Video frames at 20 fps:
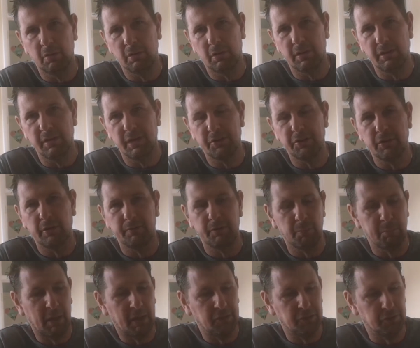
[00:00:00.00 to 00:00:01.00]
the condition of the
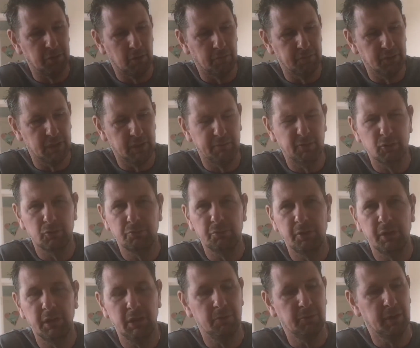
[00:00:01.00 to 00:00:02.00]
battery. Obviously if it's
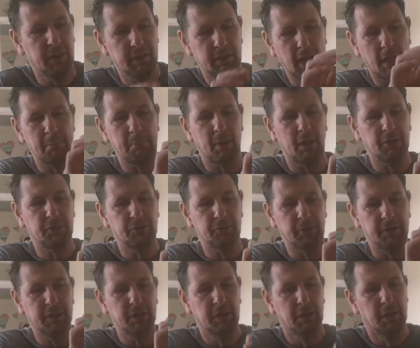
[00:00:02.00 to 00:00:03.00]
really, really dead
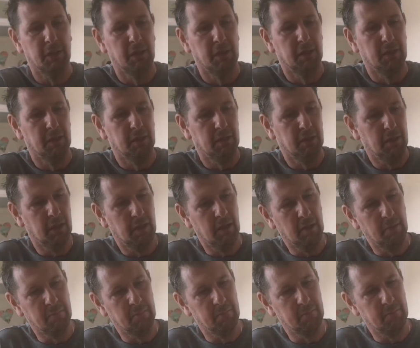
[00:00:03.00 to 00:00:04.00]
battery,
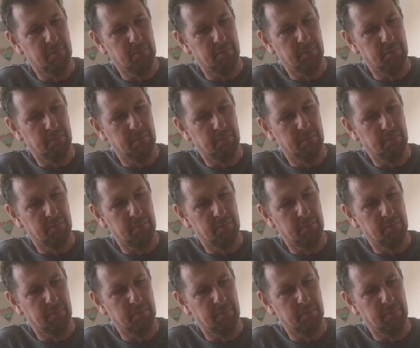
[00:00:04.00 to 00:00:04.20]
and